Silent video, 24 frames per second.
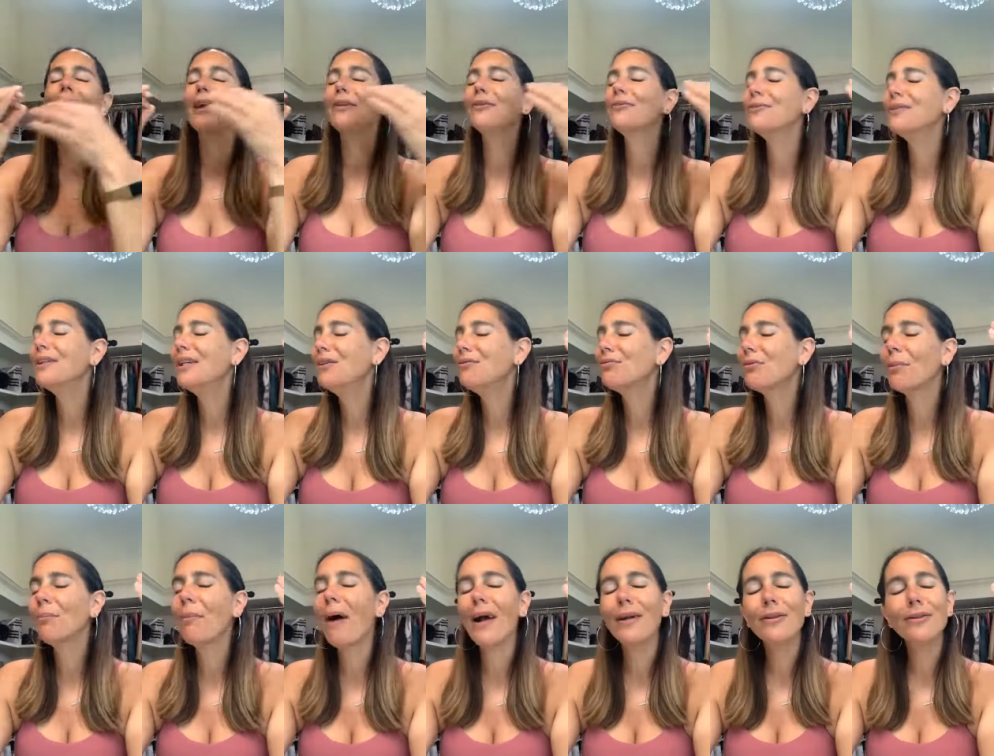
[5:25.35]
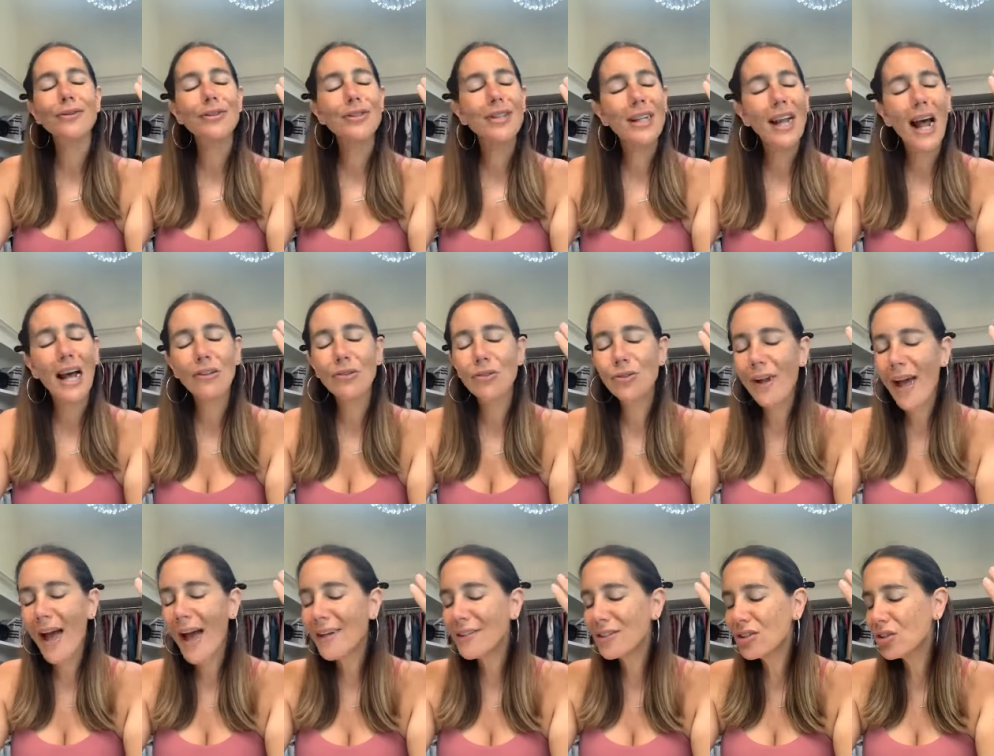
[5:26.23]
I don't need reminders that I don't
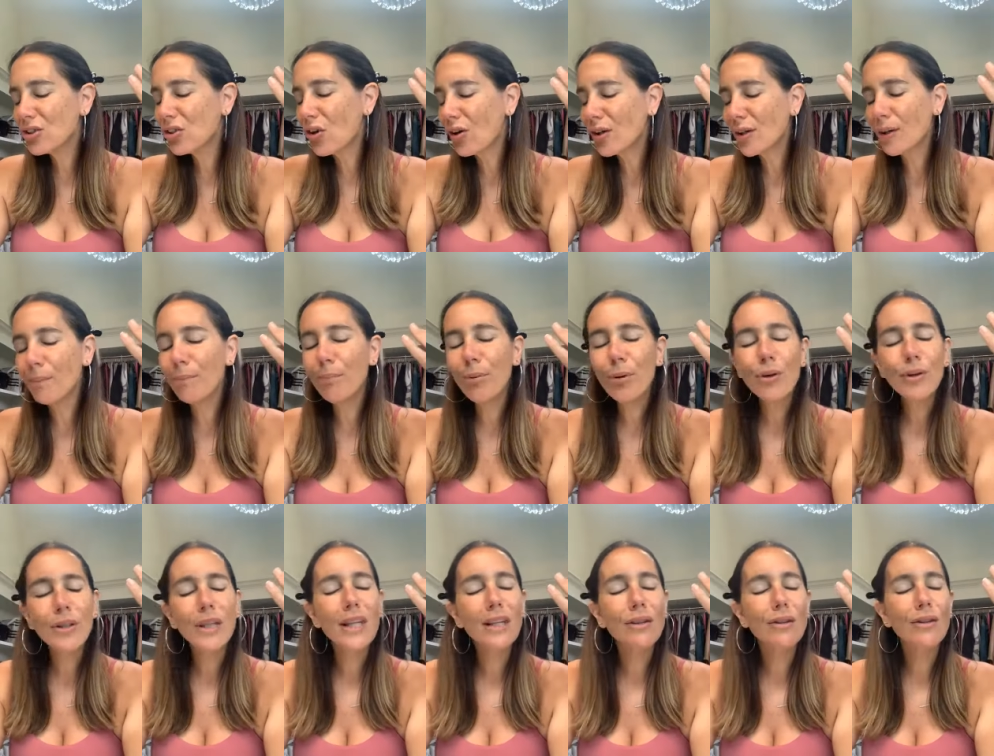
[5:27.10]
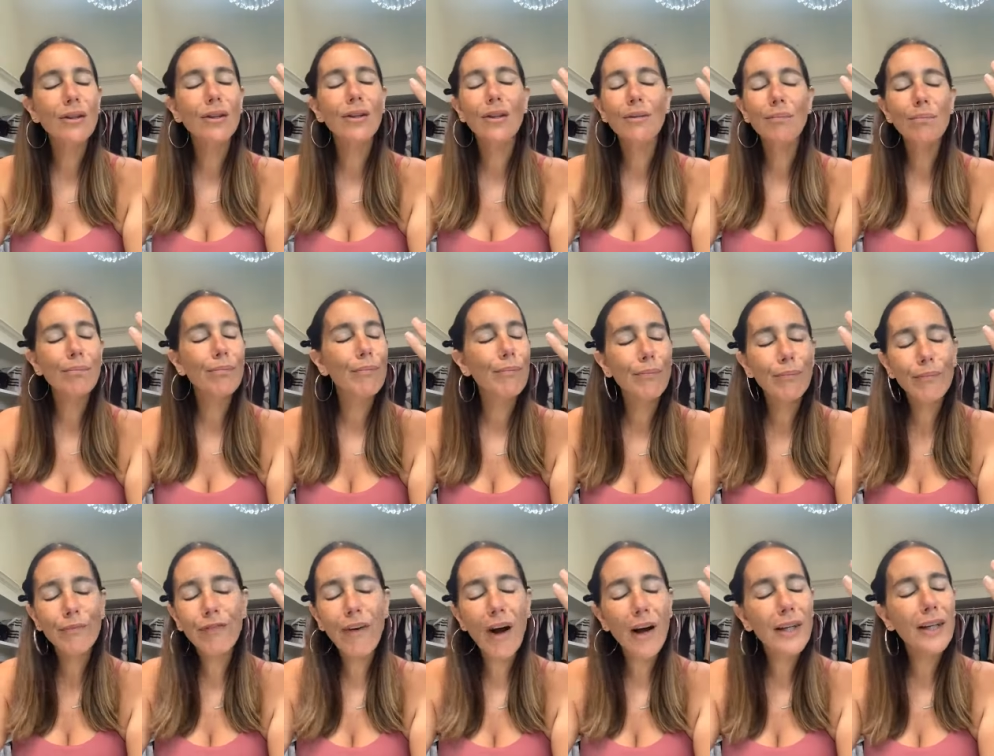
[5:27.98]
know how to start a pulley
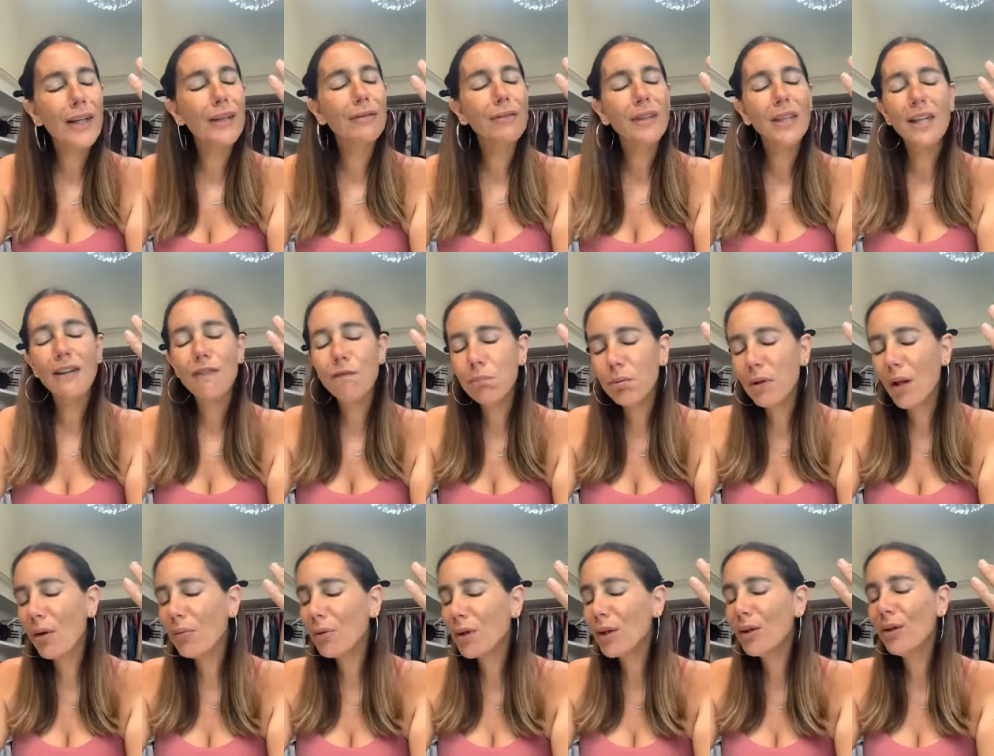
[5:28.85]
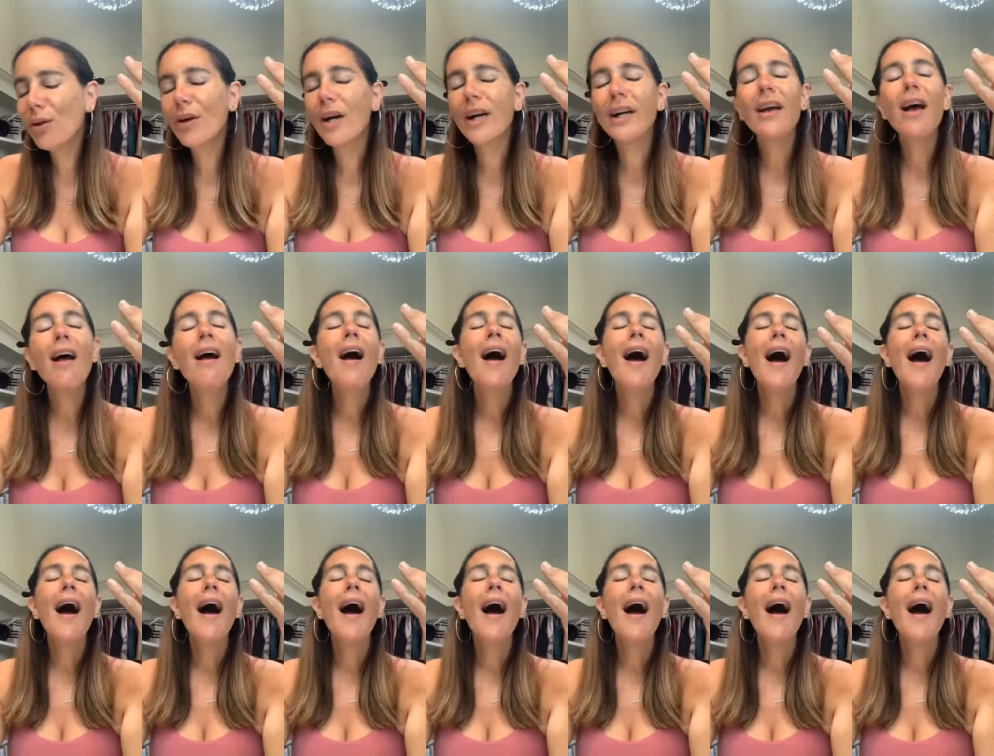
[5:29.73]
fucking leaf blower, Lord.